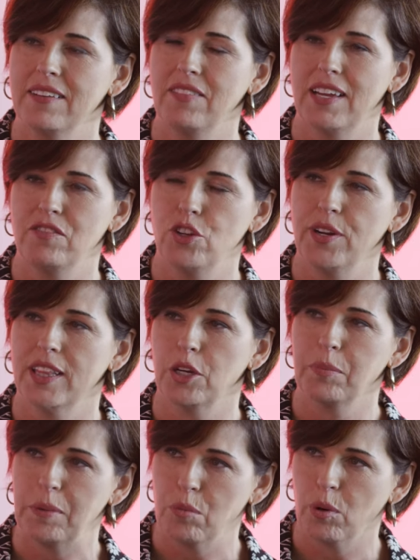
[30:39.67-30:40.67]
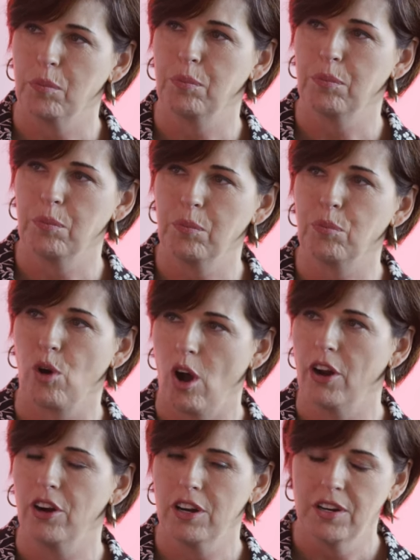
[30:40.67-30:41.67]
of, of doing a little bit more
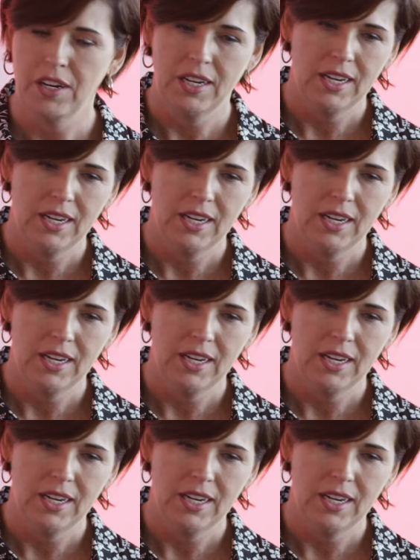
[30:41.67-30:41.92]
broader.